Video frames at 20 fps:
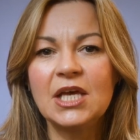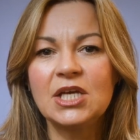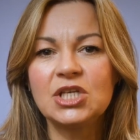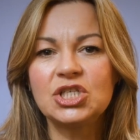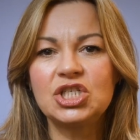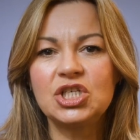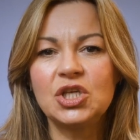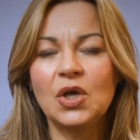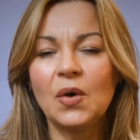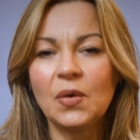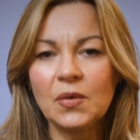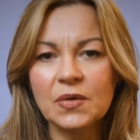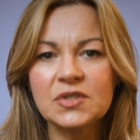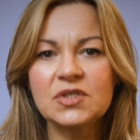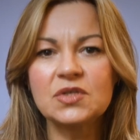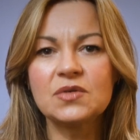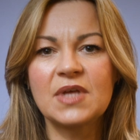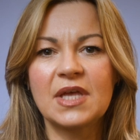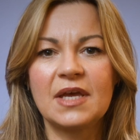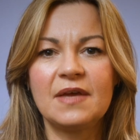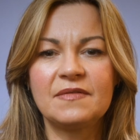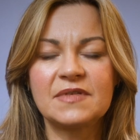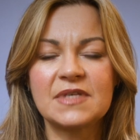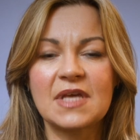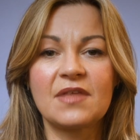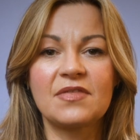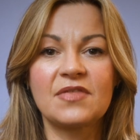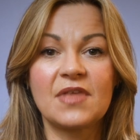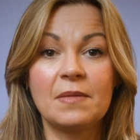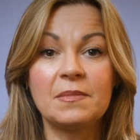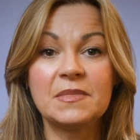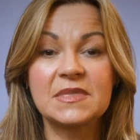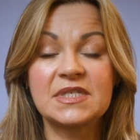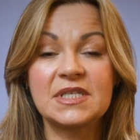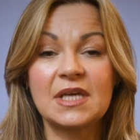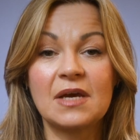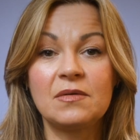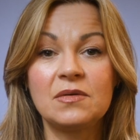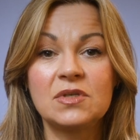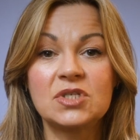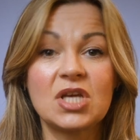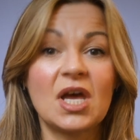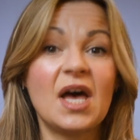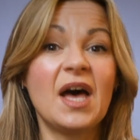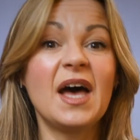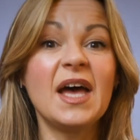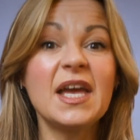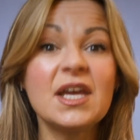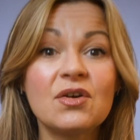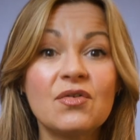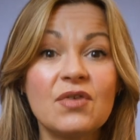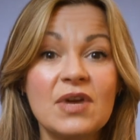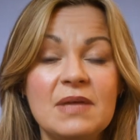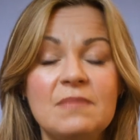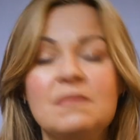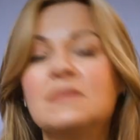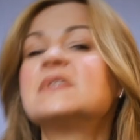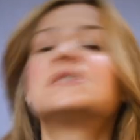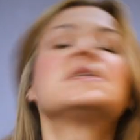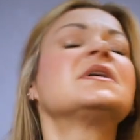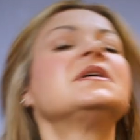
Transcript: She also gives a thumbs down to eye creams